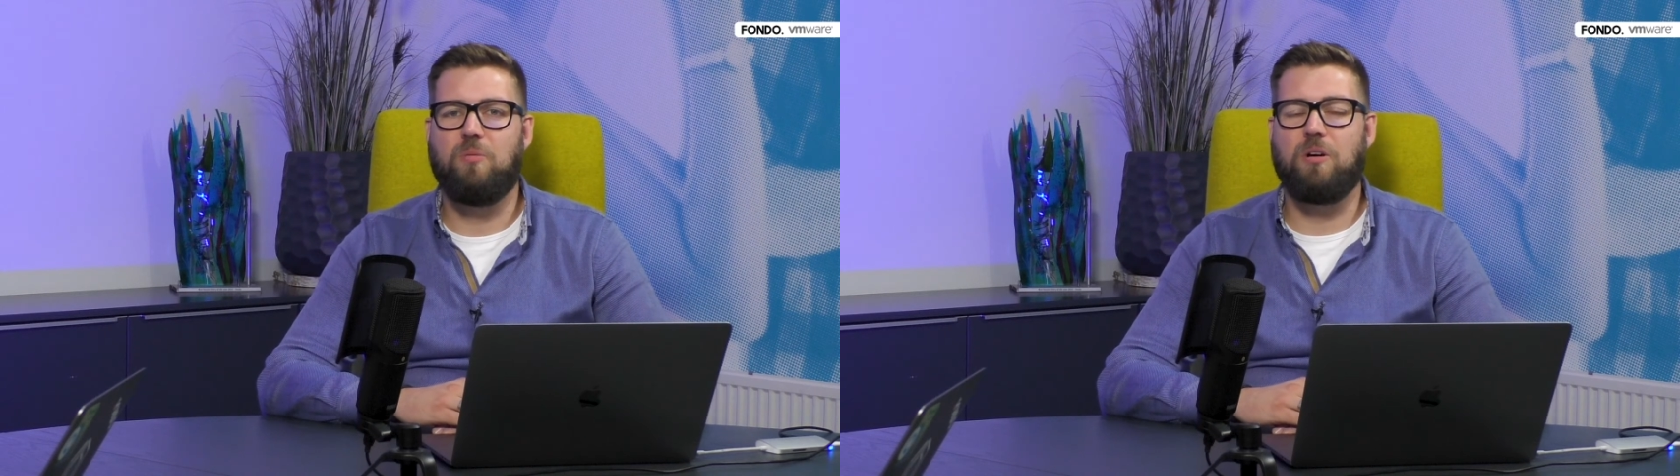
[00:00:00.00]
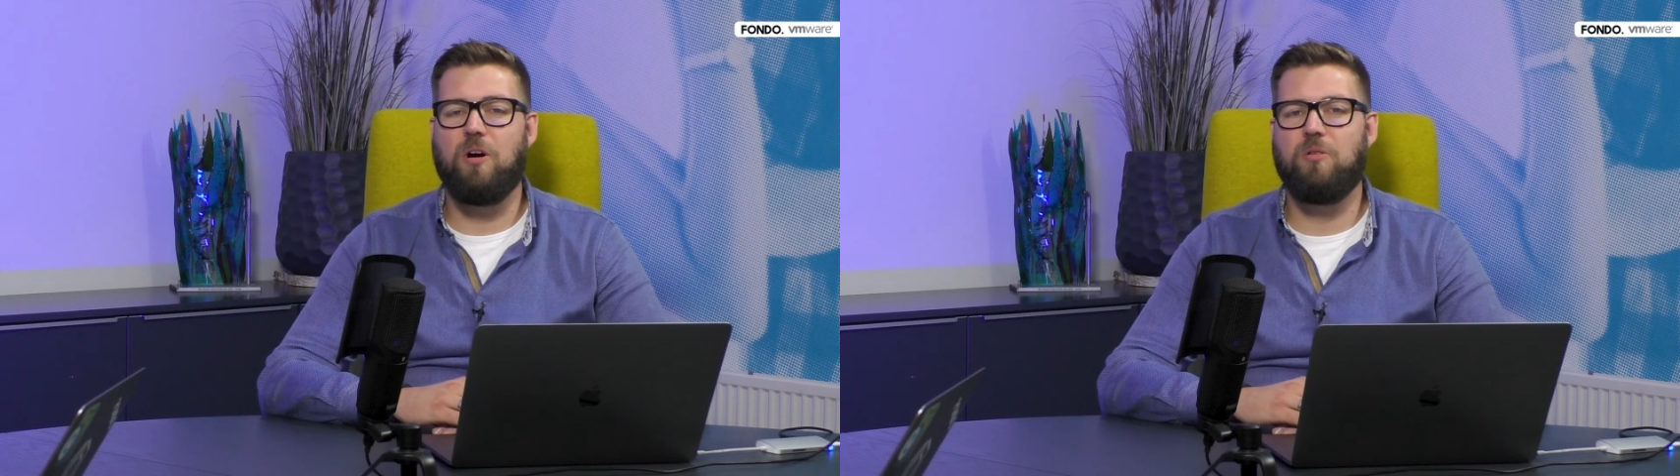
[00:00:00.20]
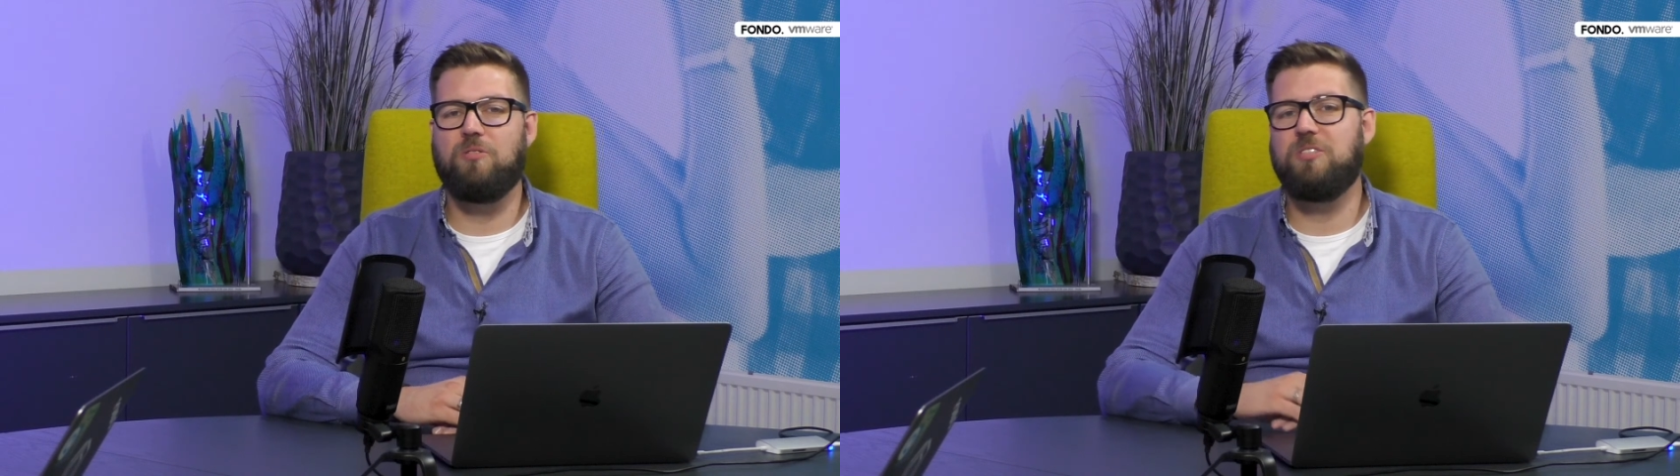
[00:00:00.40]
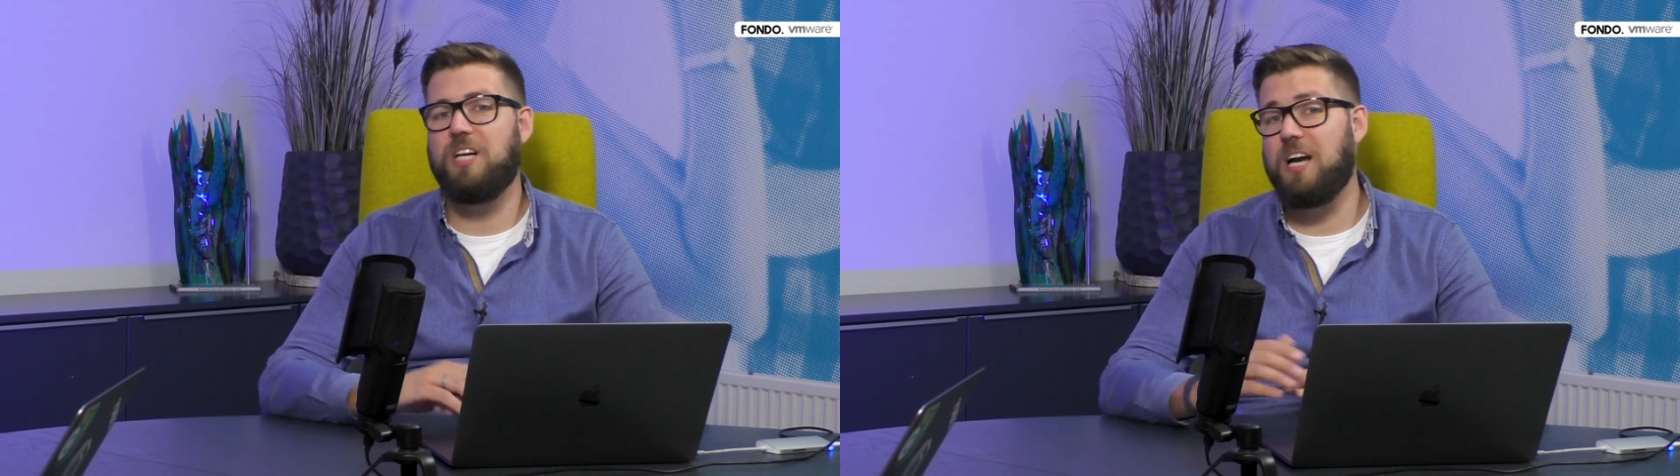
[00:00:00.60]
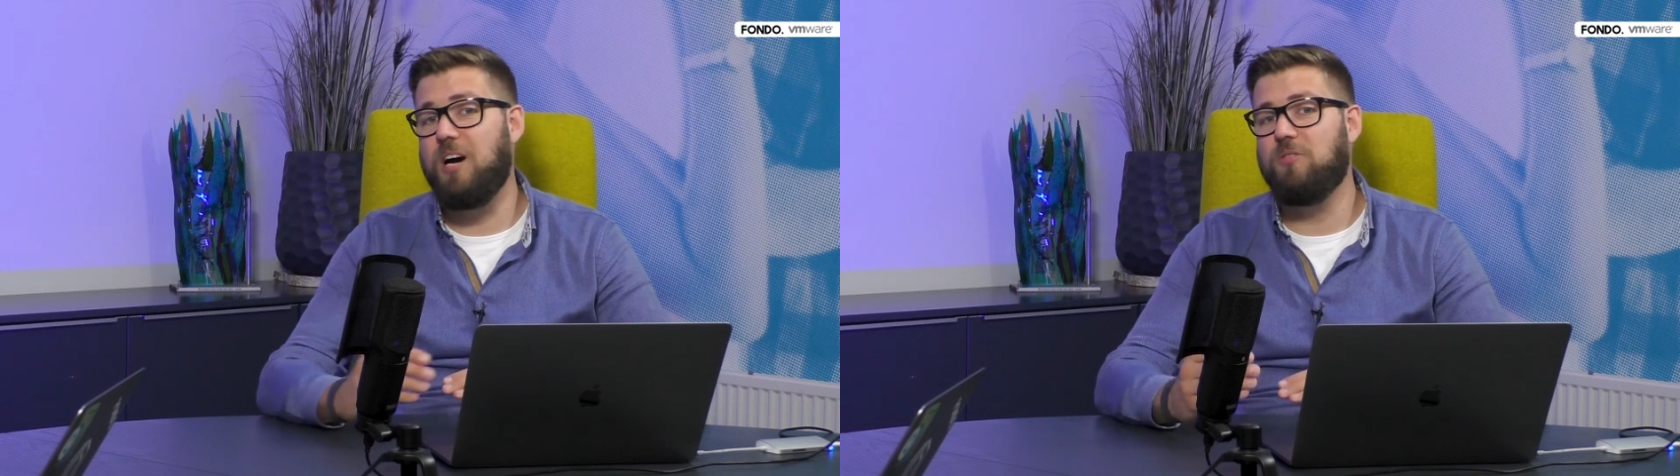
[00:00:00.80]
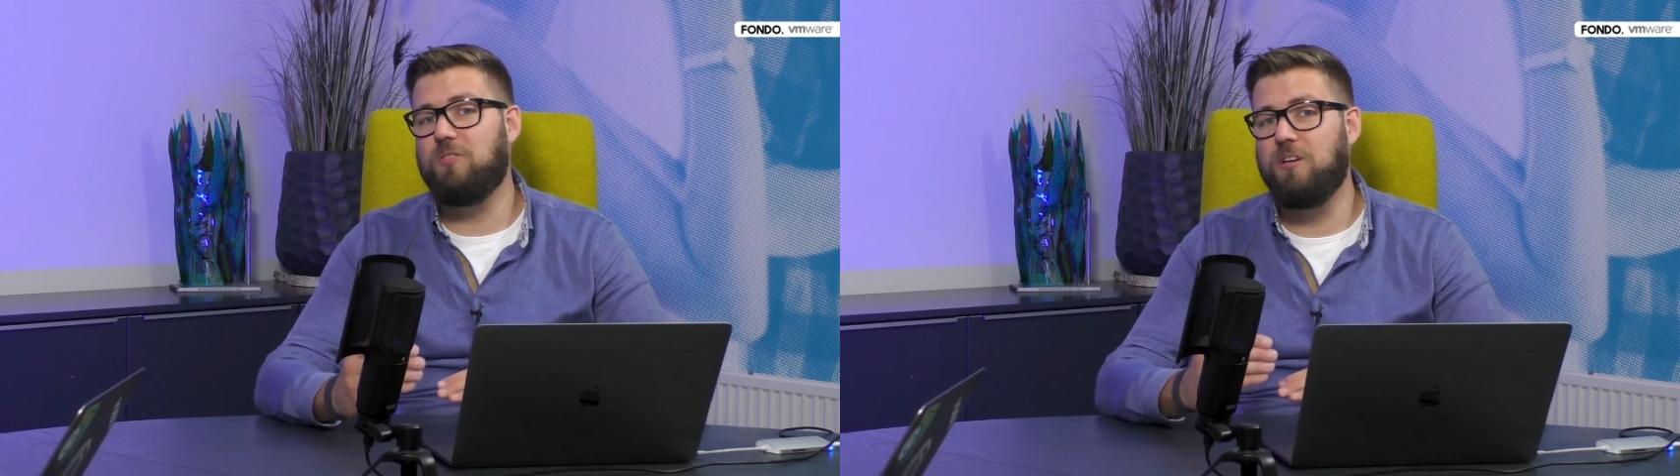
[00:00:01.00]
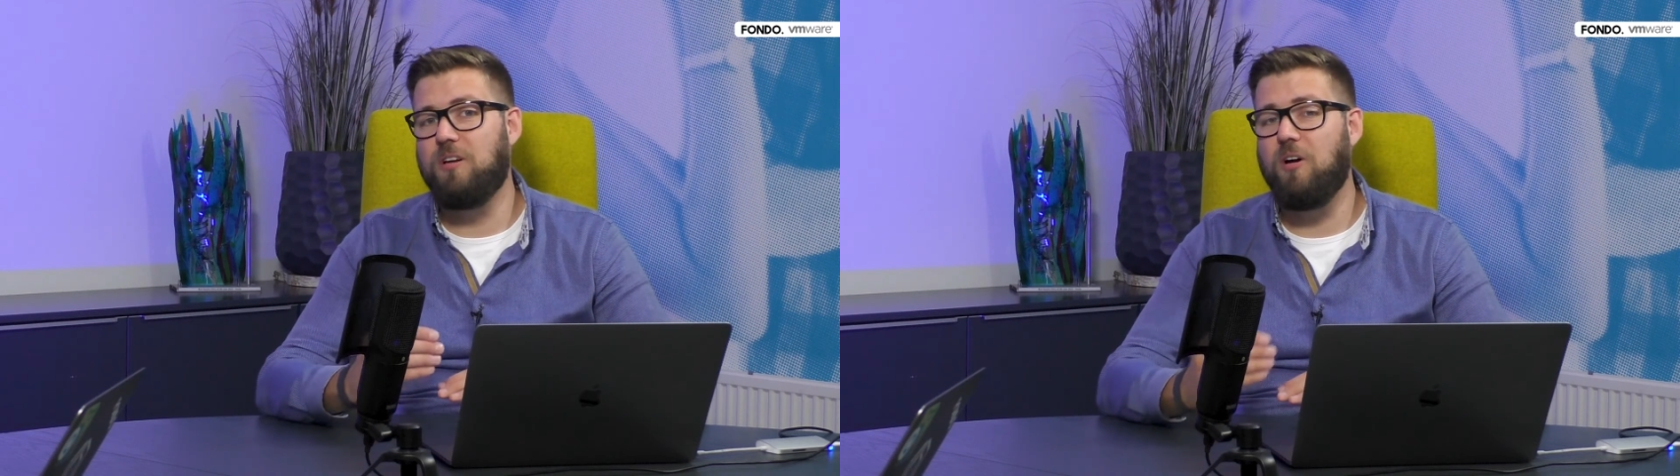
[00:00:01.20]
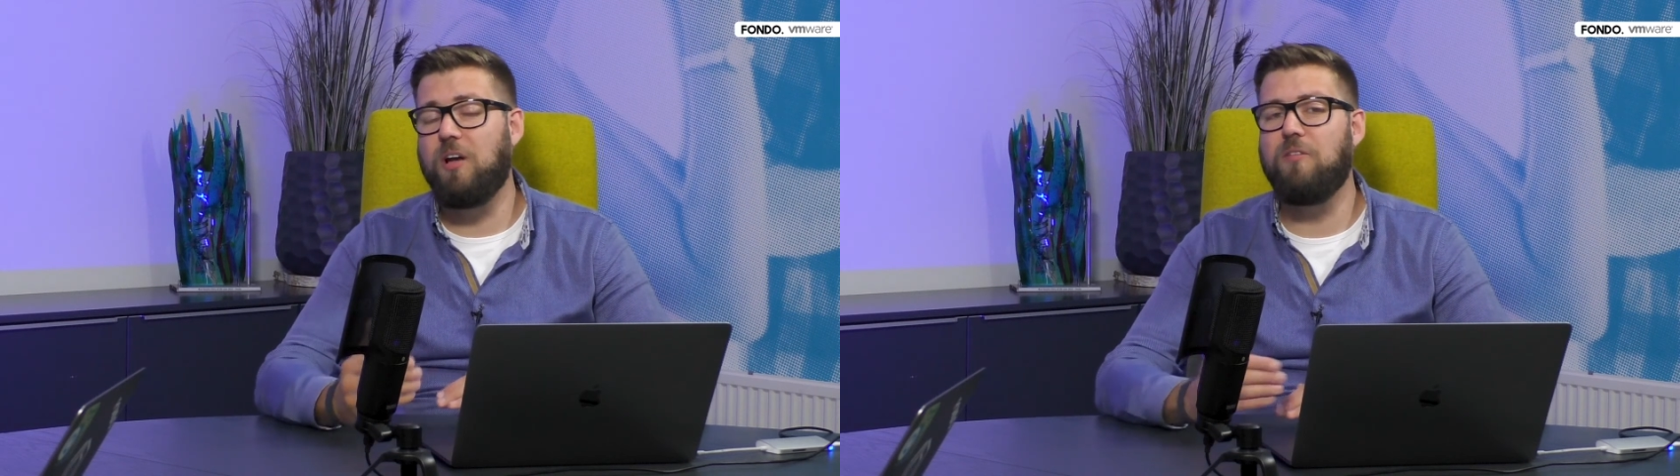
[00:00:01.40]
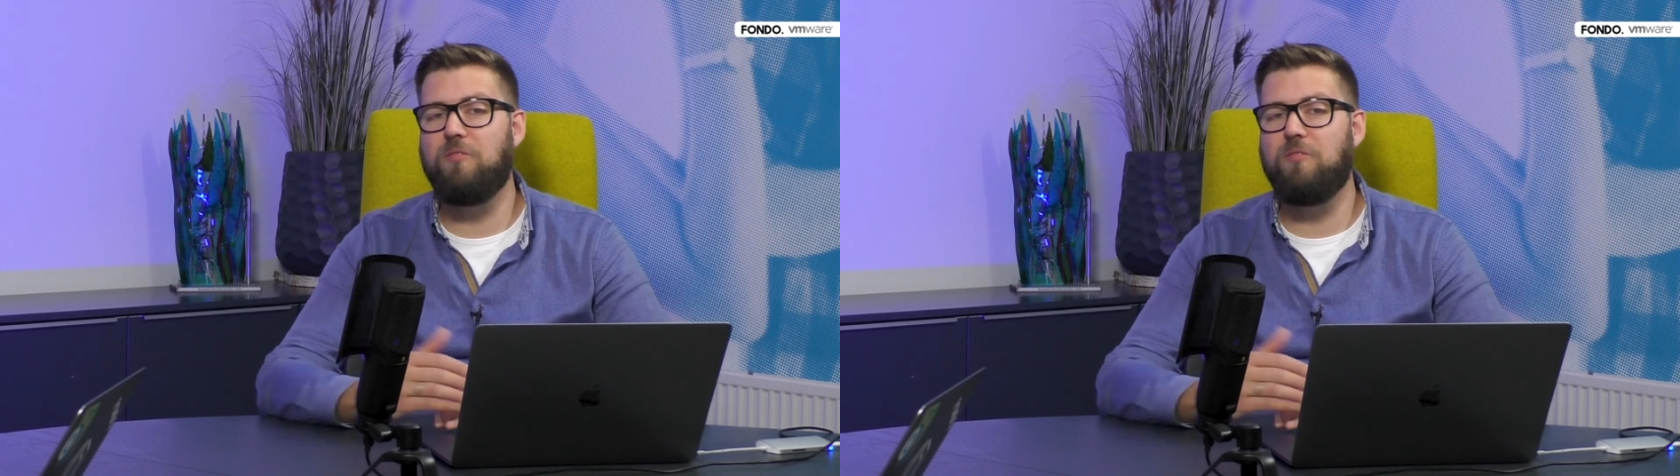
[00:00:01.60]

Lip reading: We're going to check out the logging